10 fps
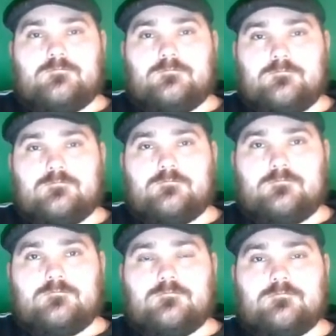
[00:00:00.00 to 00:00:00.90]

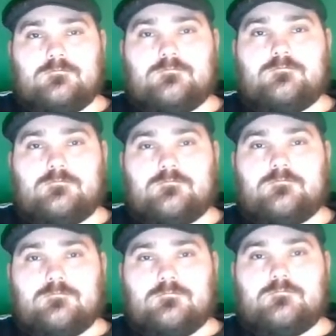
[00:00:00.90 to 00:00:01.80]

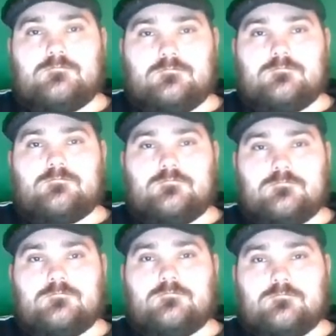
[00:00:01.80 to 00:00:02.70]

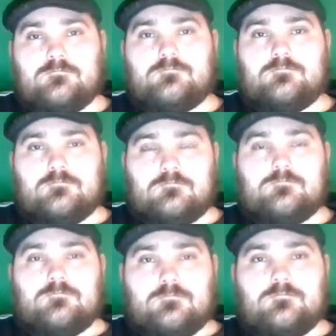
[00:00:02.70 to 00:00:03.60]

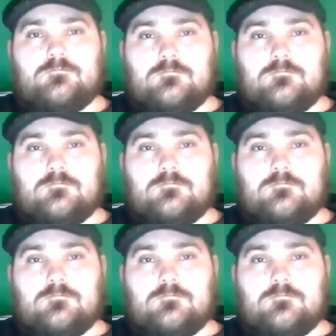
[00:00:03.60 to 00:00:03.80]
(silent)